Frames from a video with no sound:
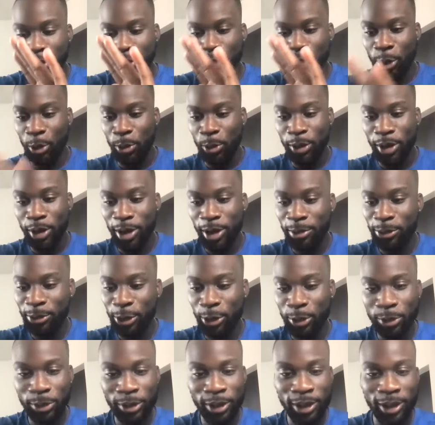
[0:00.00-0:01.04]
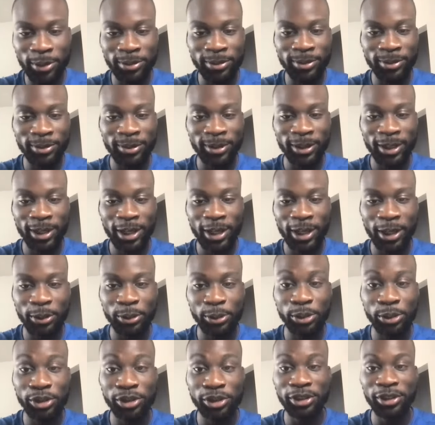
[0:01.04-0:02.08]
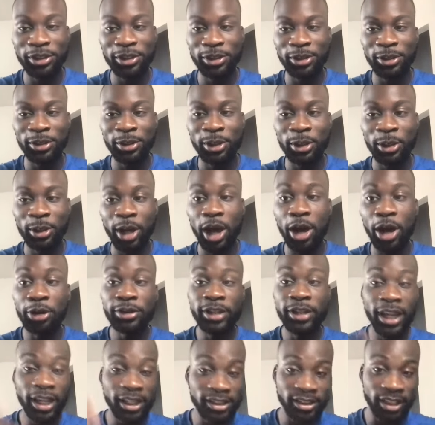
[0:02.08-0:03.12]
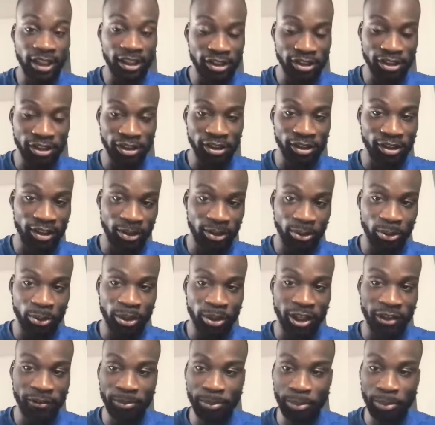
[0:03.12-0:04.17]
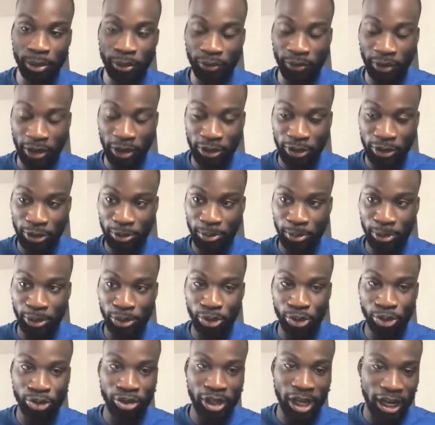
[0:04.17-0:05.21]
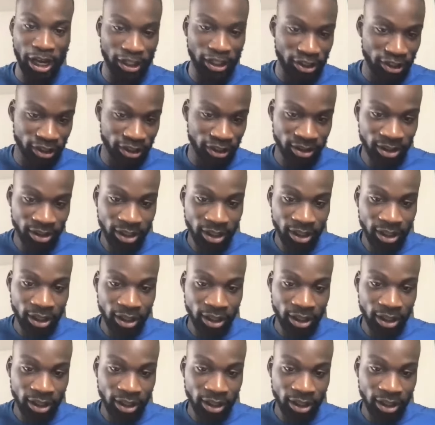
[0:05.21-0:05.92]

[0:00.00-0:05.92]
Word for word: No problem. No problem. I will see. Our next session, we have Professor Patrice Jackson.